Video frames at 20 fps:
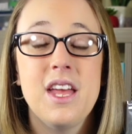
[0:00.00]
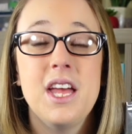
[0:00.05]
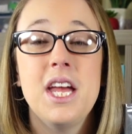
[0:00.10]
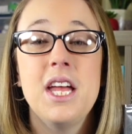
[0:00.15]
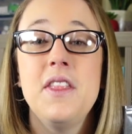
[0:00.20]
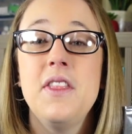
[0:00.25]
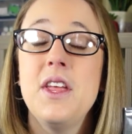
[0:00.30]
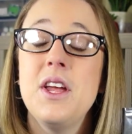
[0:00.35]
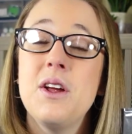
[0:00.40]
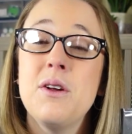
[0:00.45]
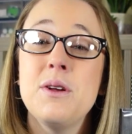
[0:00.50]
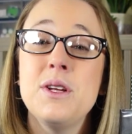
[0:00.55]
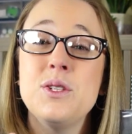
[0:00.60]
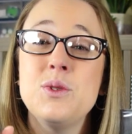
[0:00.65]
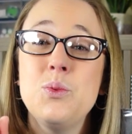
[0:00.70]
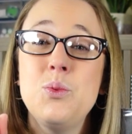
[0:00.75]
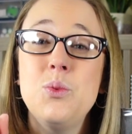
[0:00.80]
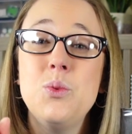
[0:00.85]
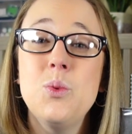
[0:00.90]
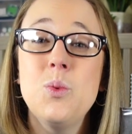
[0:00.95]
And there
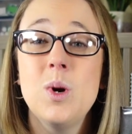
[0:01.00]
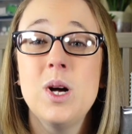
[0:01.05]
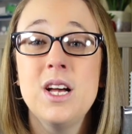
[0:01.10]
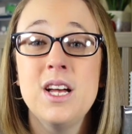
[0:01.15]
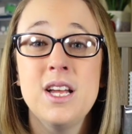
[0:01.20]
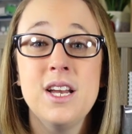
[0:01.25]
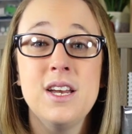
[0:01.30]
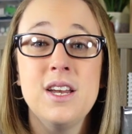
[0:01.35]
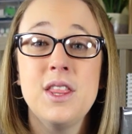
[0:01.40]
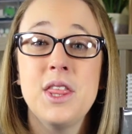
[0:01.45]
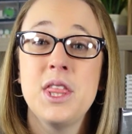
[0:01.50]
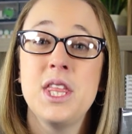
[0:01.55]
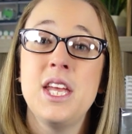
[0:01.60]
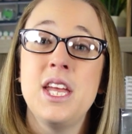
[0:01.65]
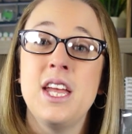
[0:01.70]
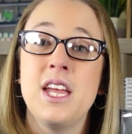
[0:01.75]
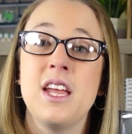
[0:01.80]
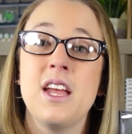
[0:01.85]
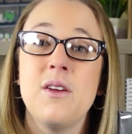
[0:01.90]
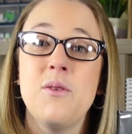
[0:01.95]
is one
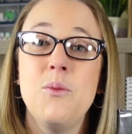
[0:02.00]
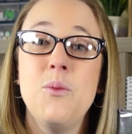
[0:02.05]
thing,